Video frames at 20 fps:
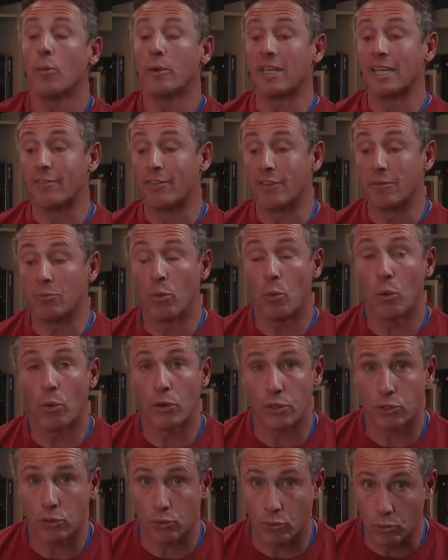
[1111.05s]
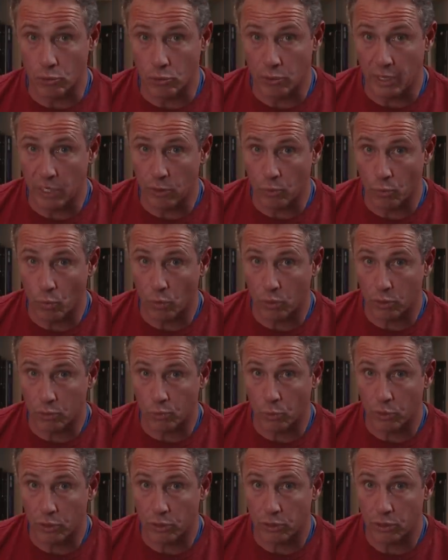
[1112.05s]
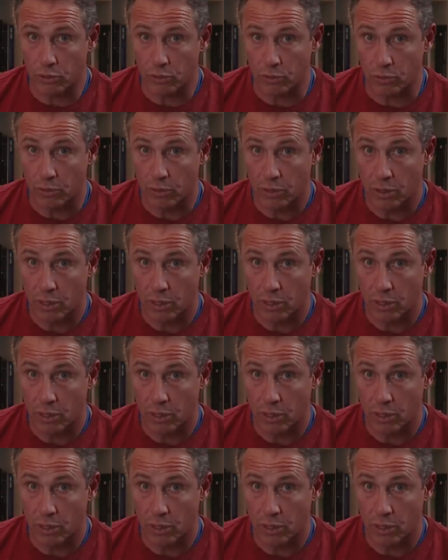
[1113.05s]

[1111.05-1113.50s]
Even more true in World War II.